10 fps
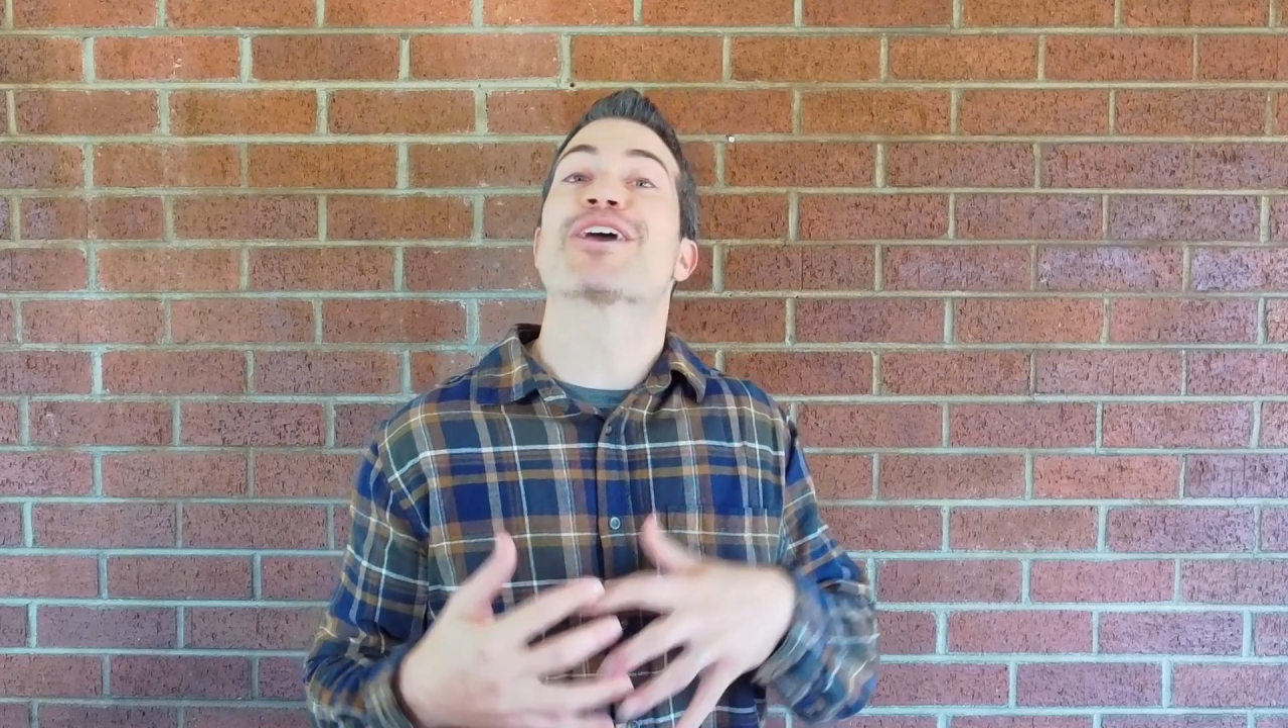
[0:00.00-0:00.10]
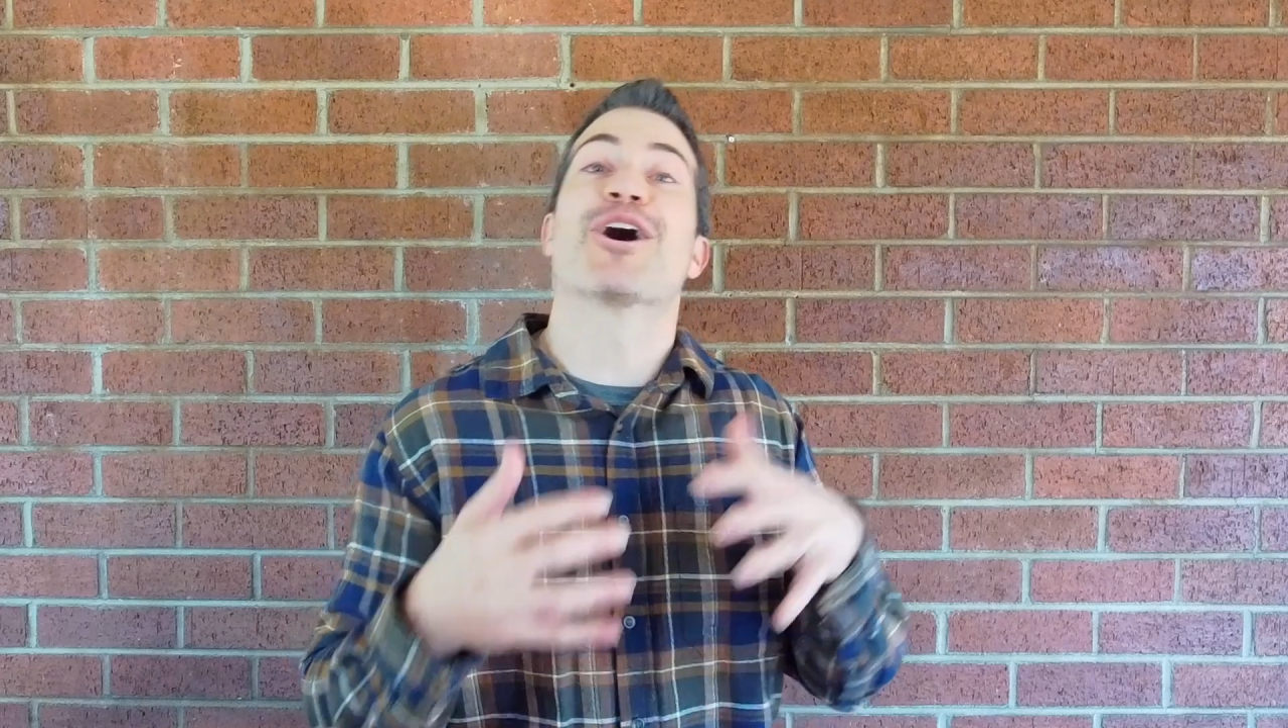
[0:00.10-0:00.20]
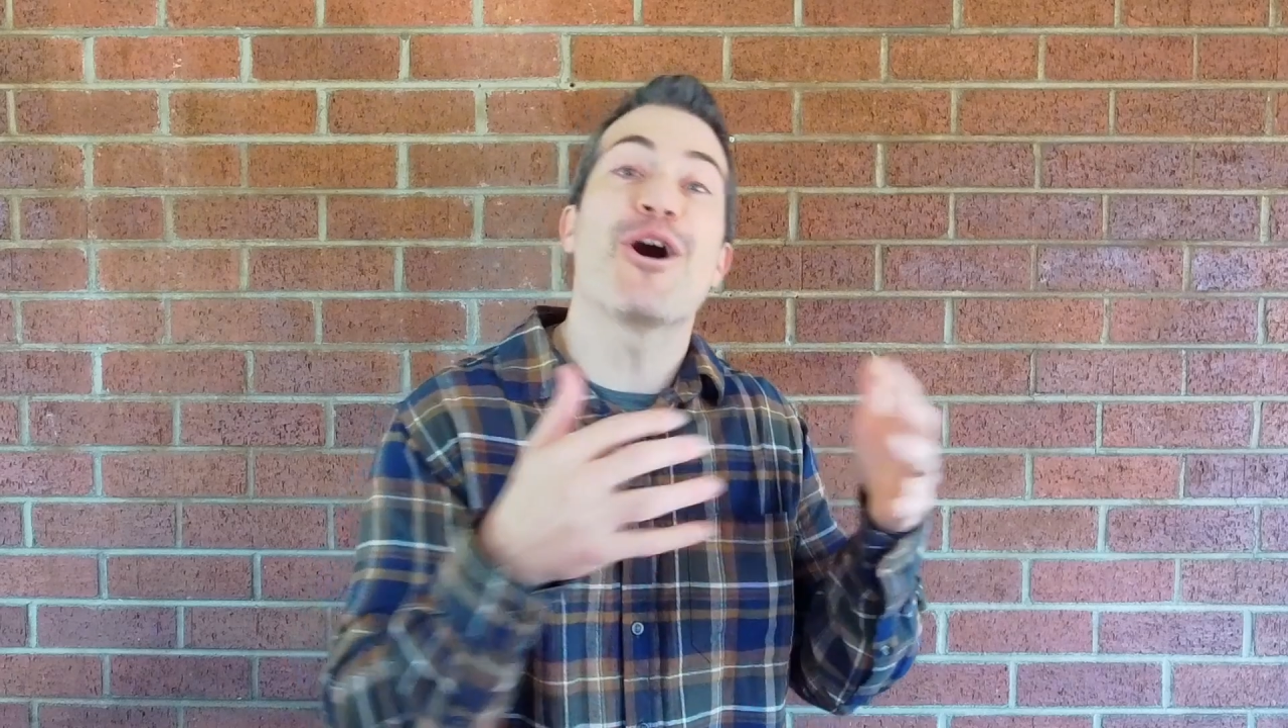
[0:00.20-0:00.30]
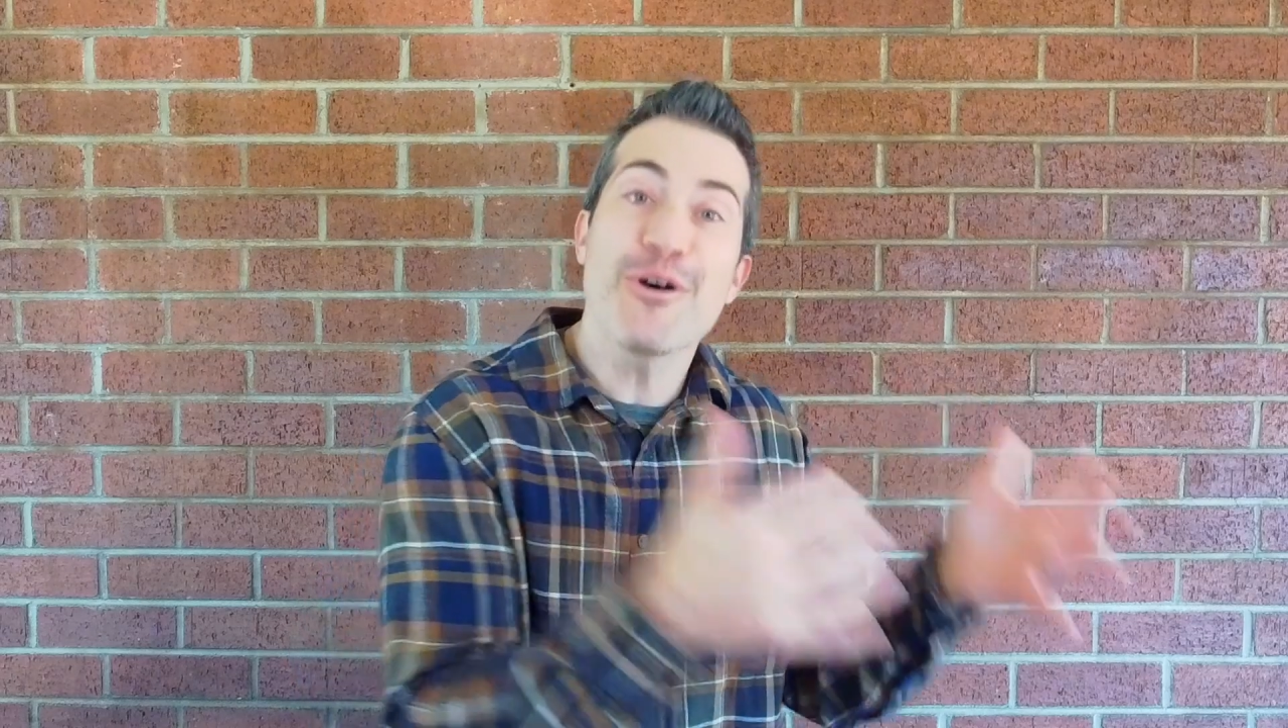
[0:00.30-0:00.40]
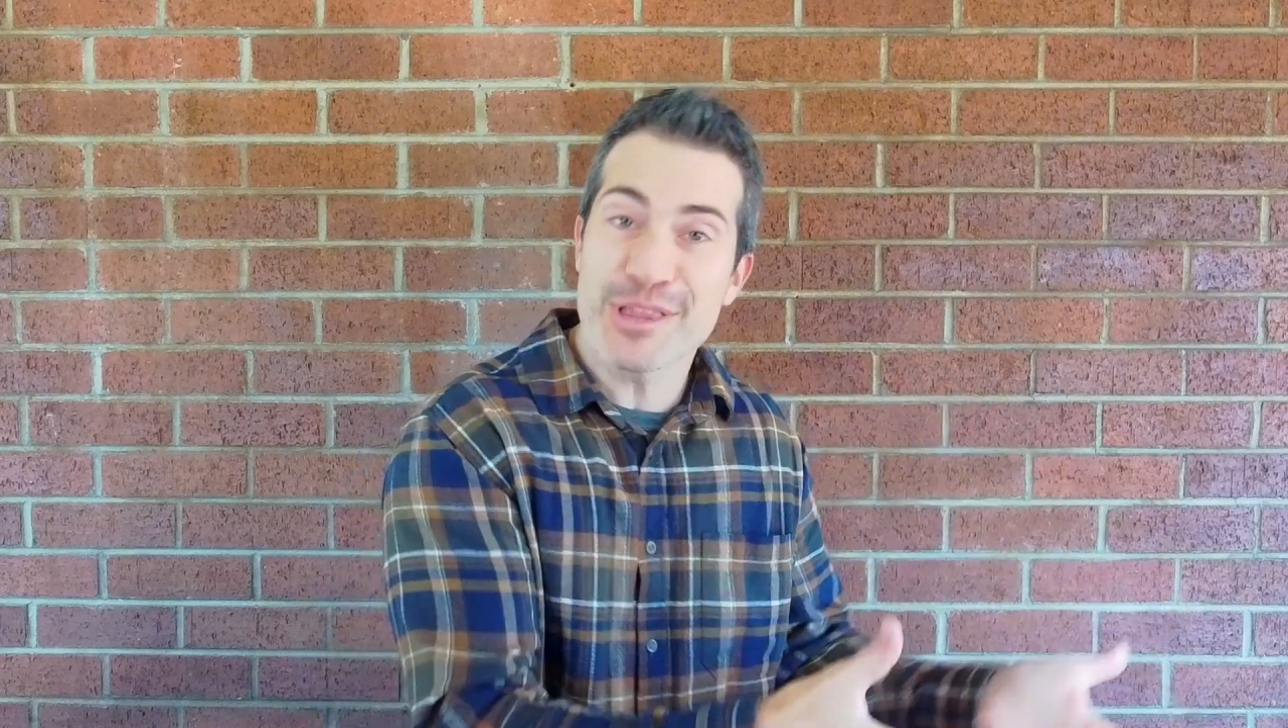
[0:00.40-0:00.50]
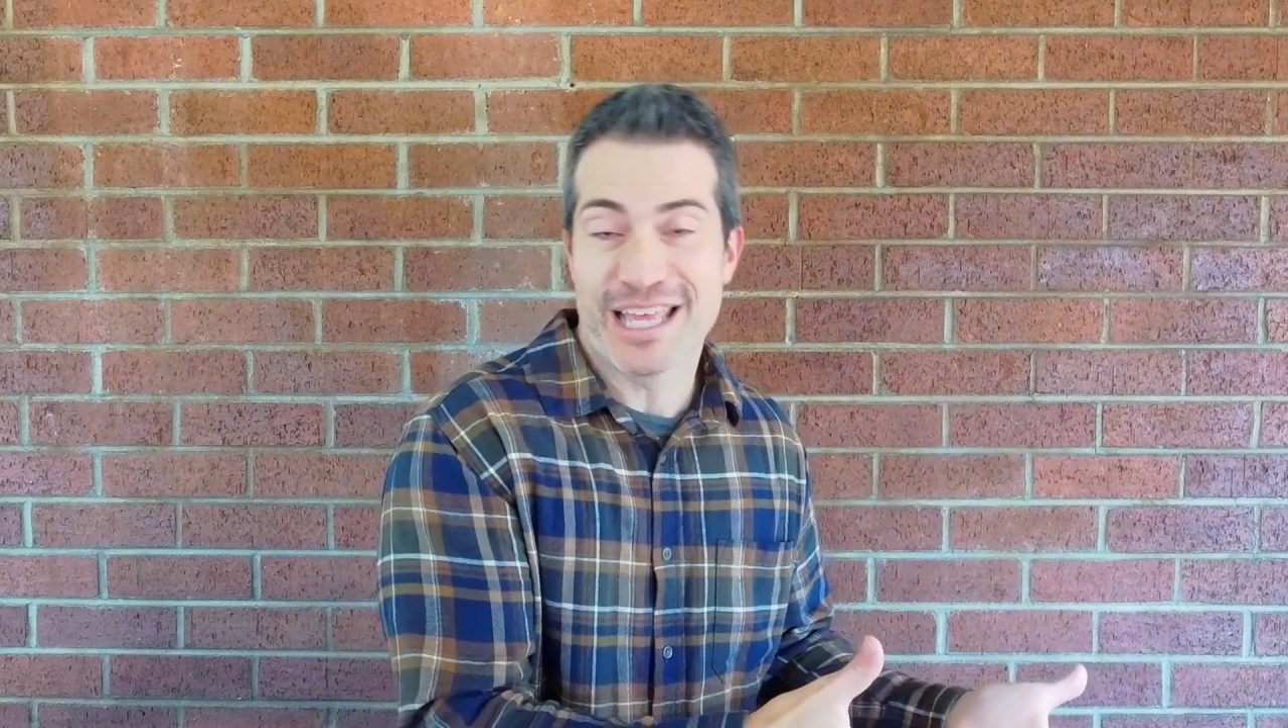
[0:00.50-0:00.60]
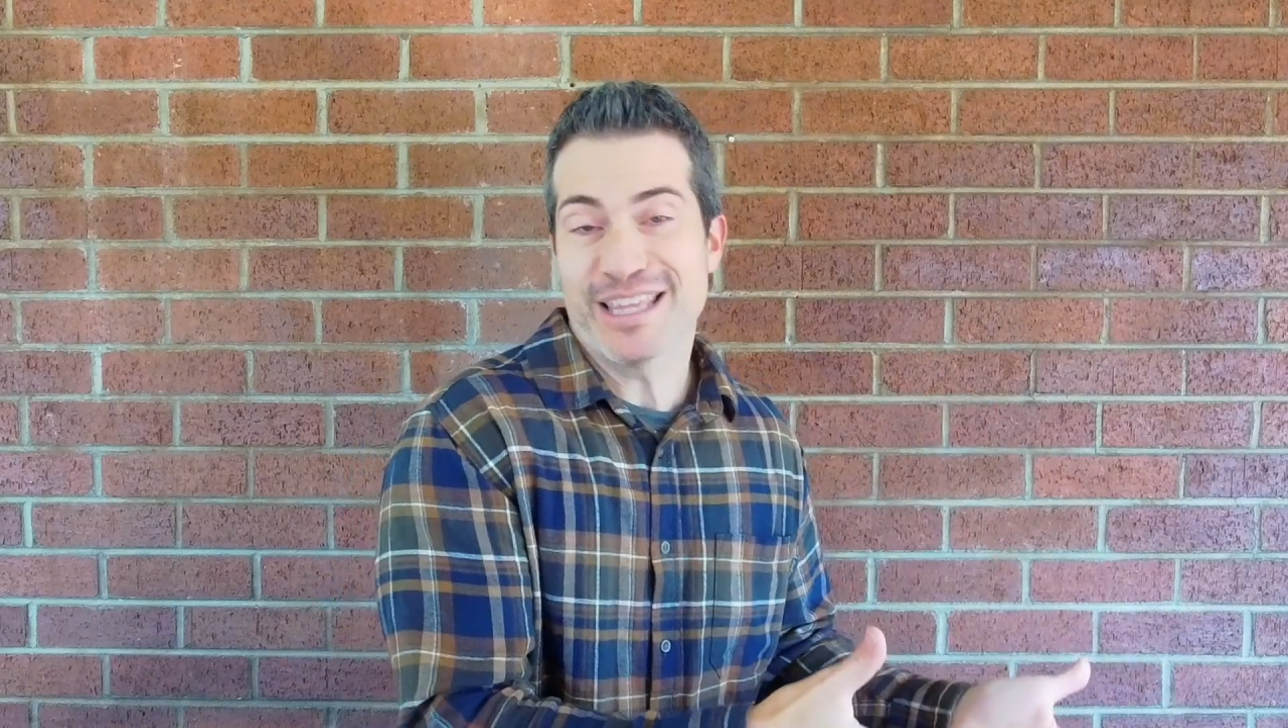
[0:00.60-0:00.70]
to call